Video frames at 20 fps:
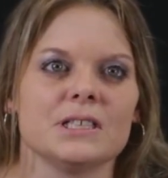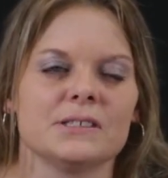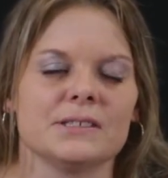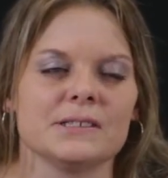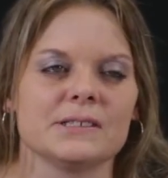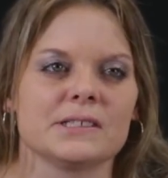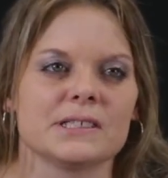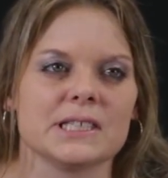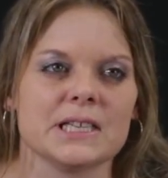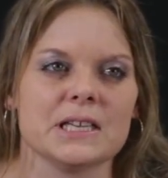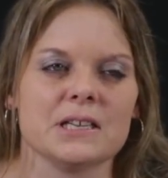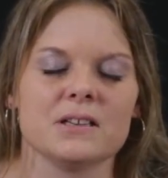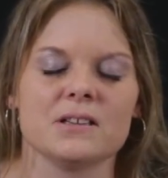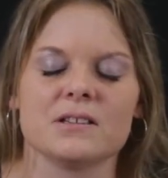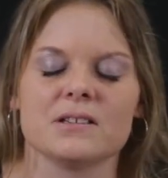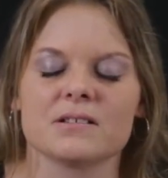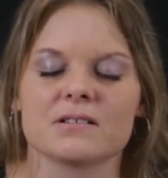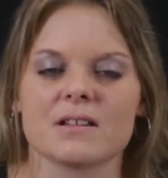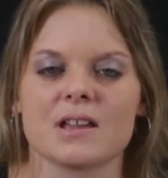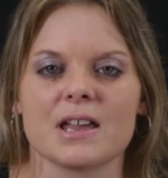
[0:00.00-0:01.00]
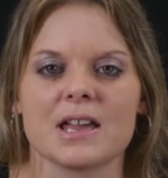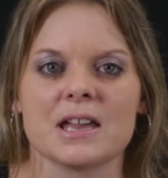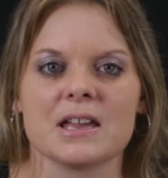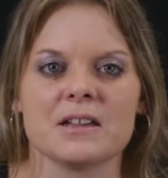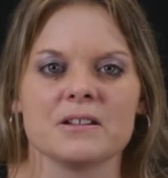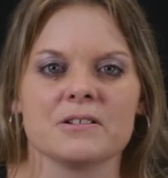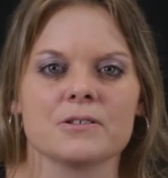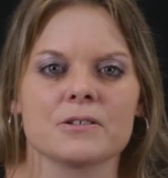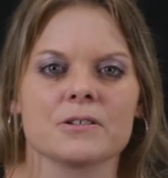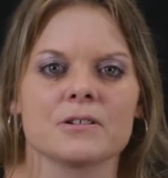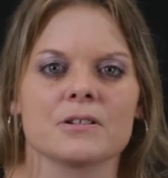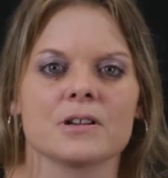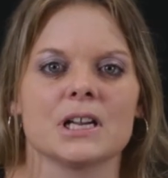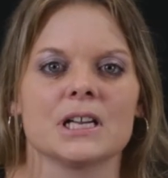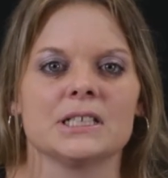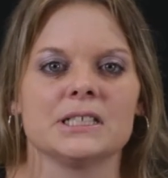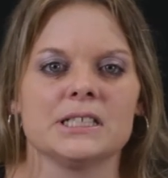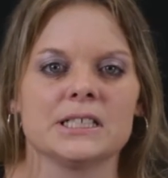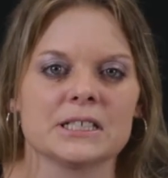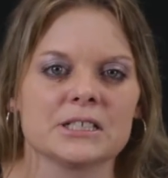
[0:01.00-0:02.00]
deceit, anger,
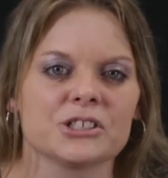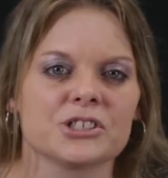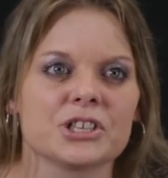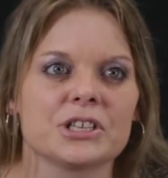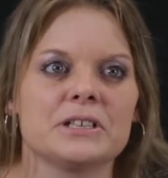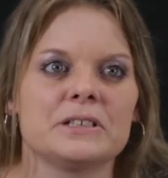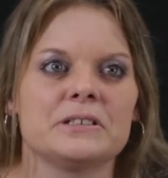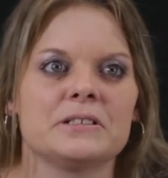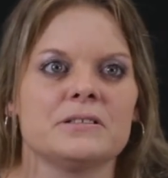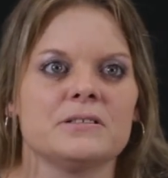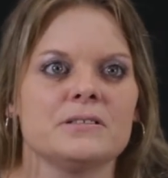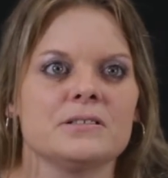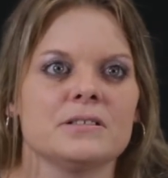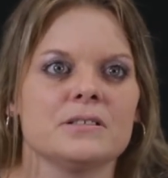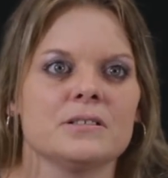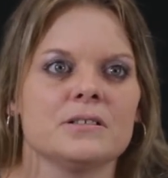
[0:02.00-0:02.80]
addiction,